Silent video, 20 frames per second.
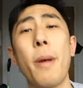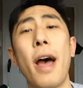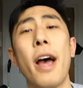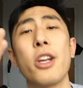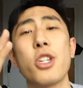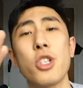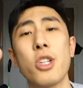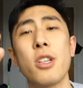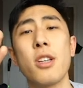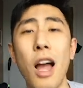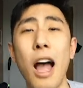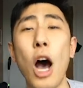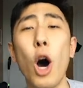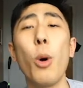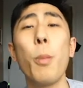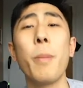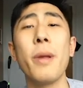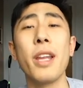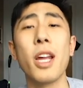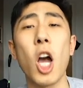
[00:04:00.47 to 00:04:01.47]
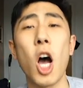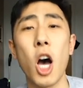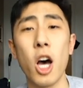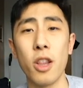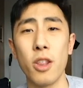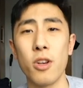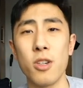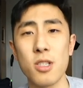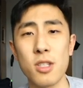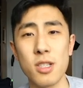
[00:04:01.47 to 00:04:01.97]
passion: helping
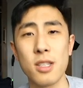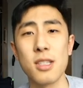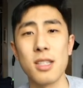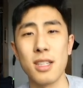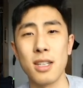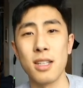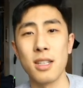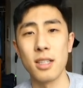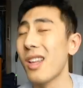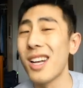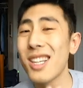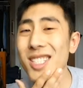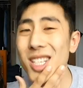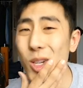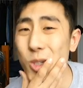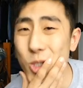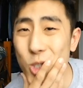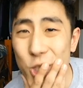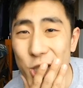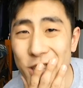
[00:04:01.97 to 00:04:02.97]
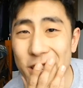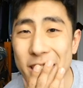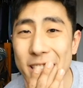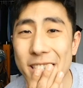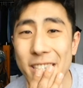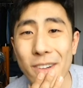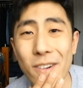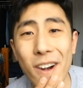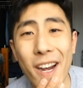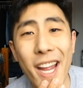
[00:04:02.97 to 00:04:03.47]
others. It sounds
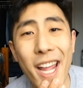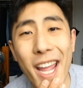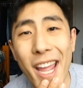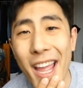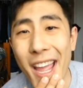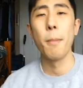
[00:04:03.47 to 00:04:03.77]
cheesy, right?